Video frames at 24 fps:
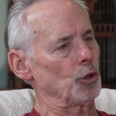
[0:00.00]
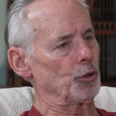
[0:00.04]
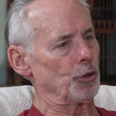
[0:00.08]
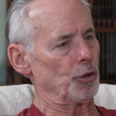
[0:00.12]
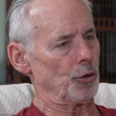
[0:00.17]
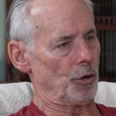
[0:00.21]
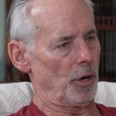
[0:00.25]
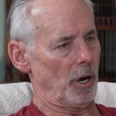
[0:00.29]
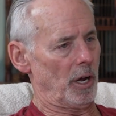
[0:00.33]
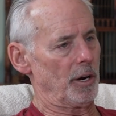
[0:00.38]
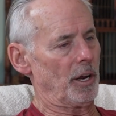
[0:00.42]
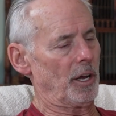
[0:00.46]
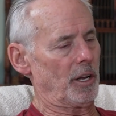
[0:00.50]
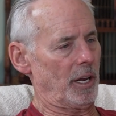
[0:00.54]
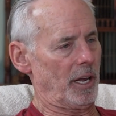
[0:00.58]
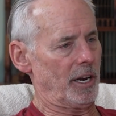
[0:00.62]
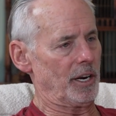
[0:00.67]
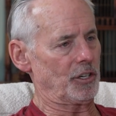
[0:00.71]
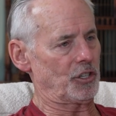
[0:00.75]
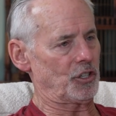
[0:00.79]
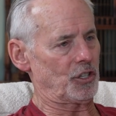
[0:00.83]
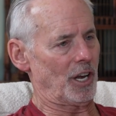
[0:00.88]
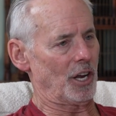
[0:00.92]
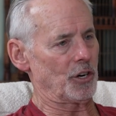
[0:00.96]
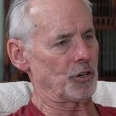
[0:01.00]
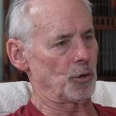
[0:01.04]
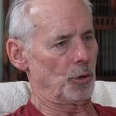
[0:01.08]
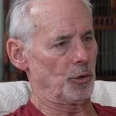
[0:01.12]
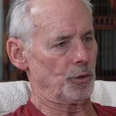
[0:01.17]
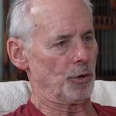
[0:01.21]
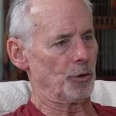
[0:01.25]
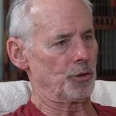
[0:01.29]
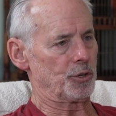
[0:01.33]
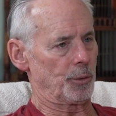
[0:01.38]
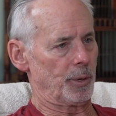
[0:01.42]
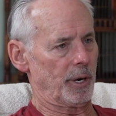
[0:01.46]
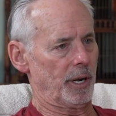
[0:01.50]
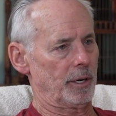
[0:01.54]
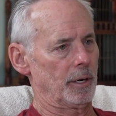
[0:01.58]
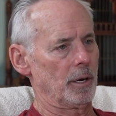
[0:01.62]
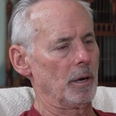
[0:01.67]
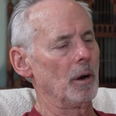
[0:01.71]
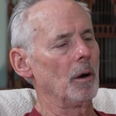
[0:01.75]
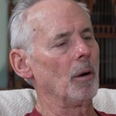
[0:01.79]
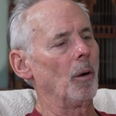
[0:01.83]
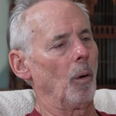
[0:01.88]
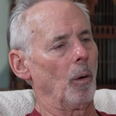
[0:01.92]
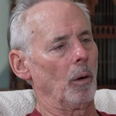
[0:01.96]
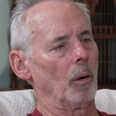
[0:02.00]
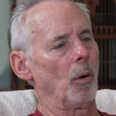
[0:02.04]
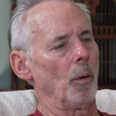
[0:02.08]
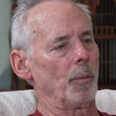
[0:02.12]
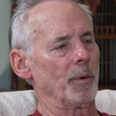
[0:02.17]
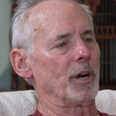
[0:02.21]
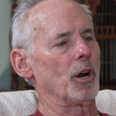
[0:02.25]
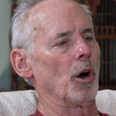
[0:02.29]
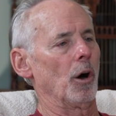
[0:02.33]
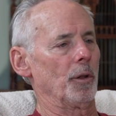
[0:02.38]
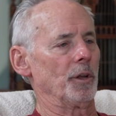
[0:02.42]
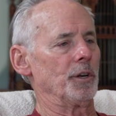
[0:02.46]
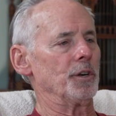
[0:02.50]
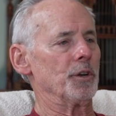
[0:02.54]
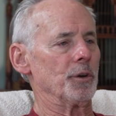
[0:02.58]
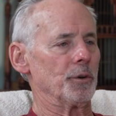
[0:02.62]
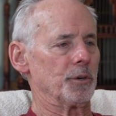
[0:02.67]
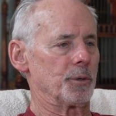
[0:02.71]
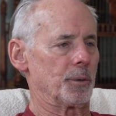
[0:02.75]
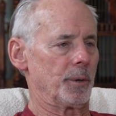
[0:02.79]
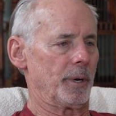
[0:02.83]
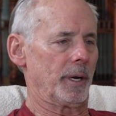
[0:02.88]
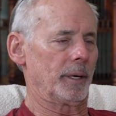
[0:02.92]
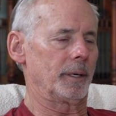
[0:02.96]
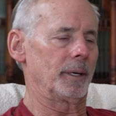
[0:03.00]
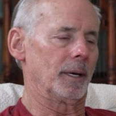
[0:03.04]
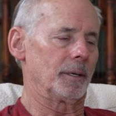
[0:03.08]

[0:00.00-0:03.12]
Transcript: nutrient, or what we call a nutrient.